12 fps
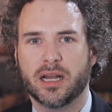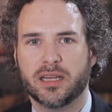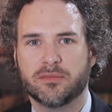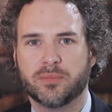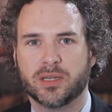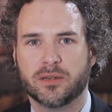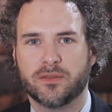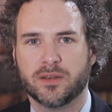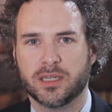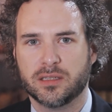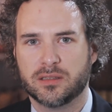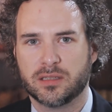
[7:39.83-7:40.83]
I have
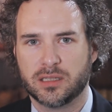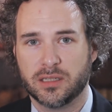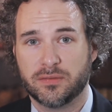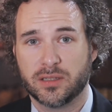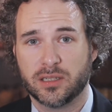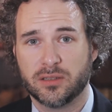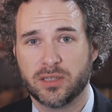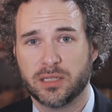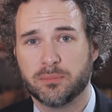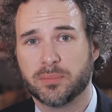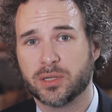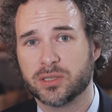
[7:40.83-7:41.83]
benefited
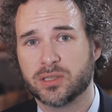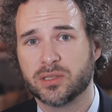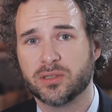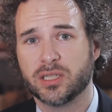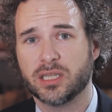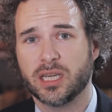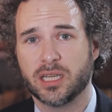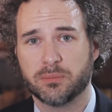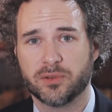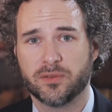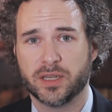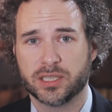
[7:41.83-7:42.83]
significantly personally
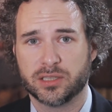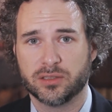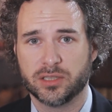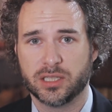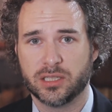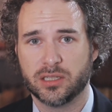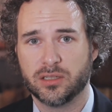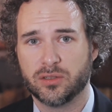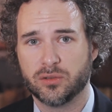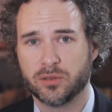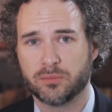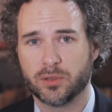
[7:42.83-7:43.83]
and professionally in
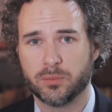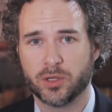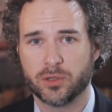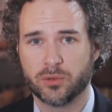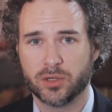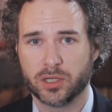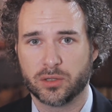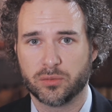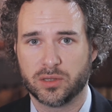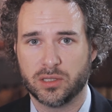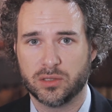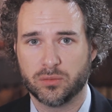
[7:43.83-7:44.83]
doing pro bono work
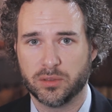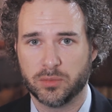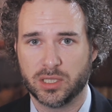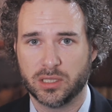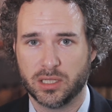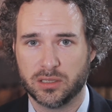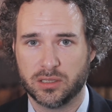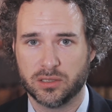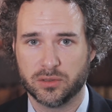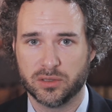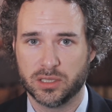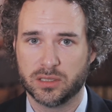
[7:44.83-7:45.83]
with these women and
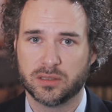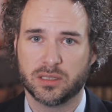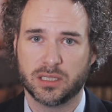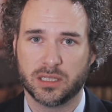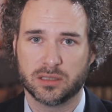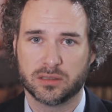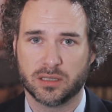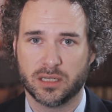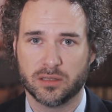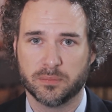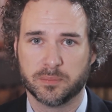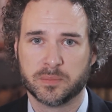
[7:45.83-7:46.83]
children seeking
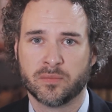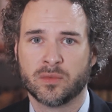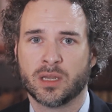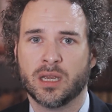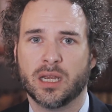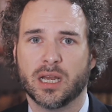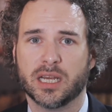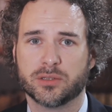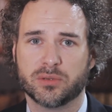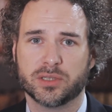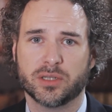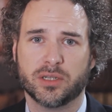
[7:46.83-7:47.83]
asylum.
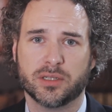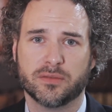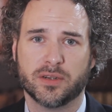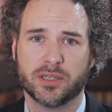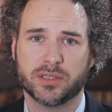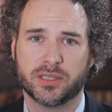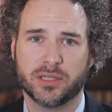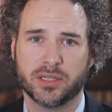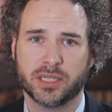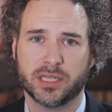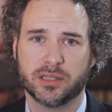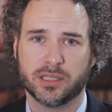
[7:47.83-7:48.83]
As a result of
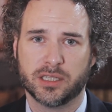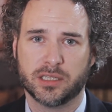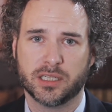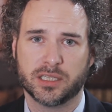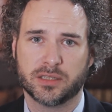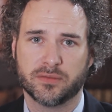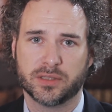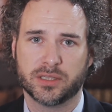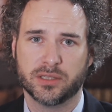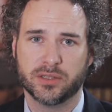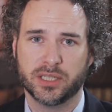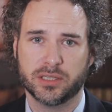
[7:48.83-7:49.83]
volunteering in the detention
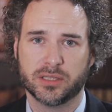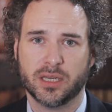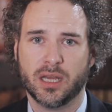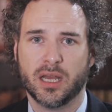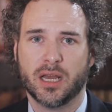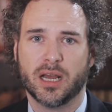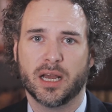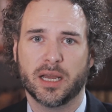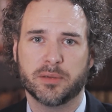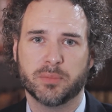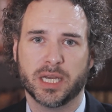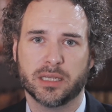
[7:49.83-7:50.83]
facilities,
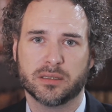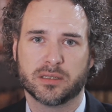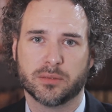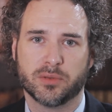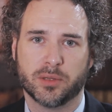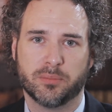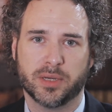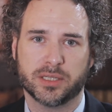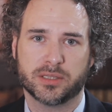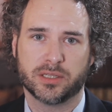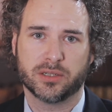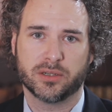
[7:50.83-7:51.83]
I met some of the
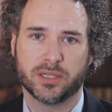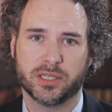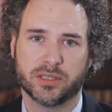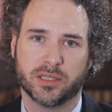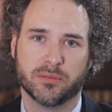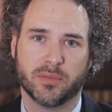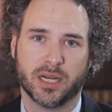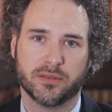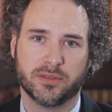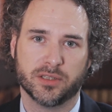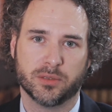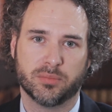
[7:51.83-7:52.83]
best attorneys in
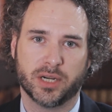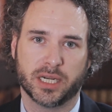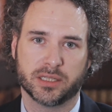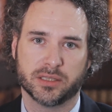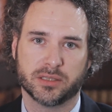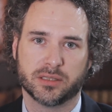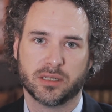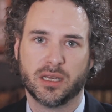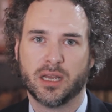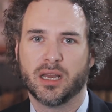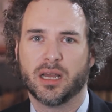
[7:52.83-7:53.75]
my field of practice.